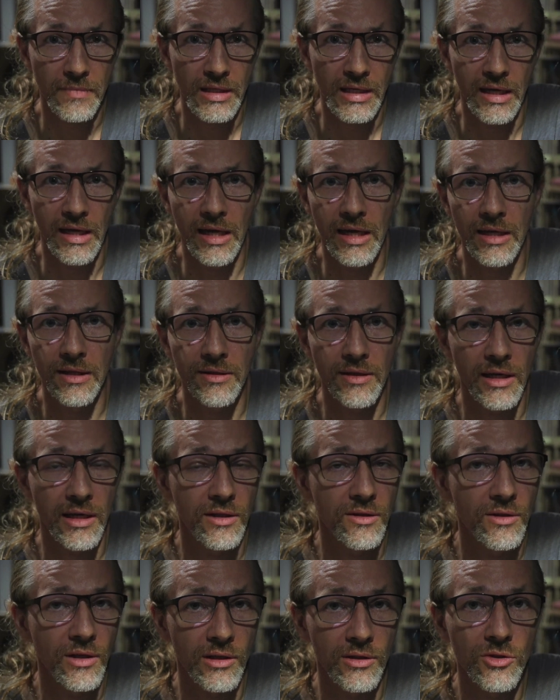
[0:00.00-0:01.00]
and, and,
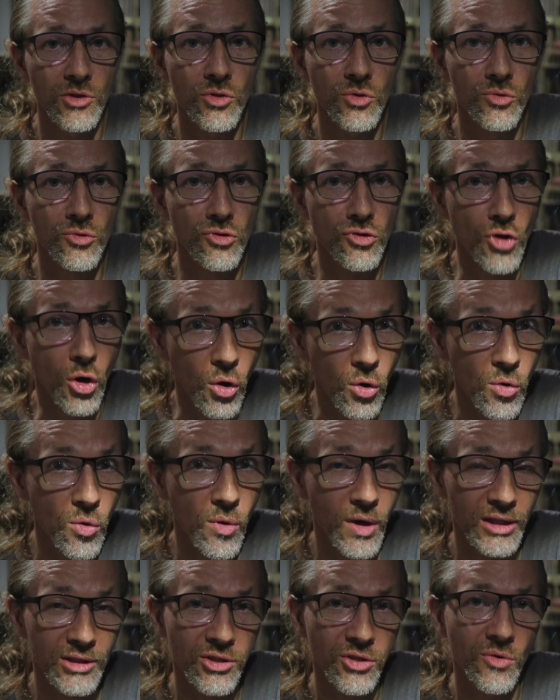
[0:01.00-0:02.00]
and you know
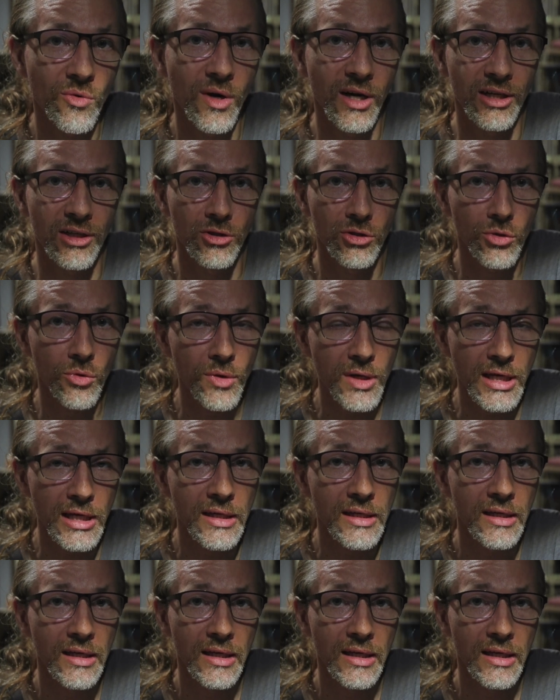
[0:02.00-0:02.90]
what you are doing,